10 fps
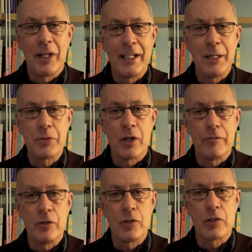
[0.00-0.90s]
I'm Glen
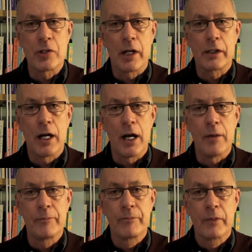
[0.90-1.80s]
Hiemstra of
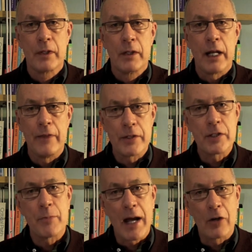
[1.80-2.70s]
futurist.com, and
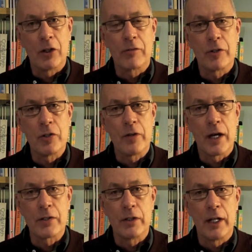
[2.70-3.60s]
this is my outlook for
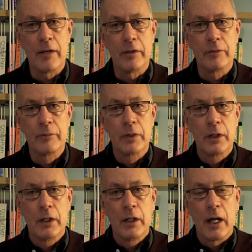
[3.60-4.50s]
2011.
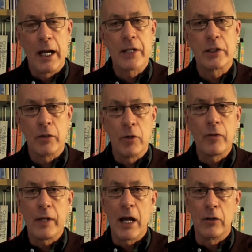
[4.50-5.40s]
I actually
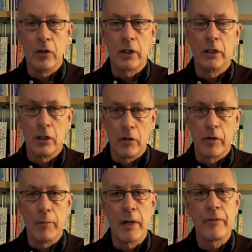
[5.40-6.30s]
wrote the outlook a little
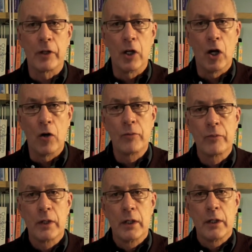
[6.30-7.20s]
over a month ago,
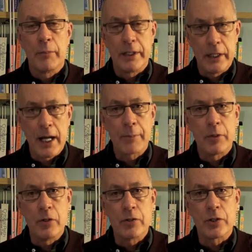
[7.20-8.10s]
but did
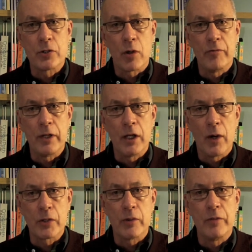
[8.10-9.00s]
not produce a short
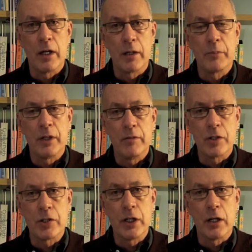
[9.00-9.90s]
video as we've done in
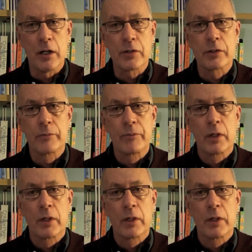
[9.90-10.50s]
previous years.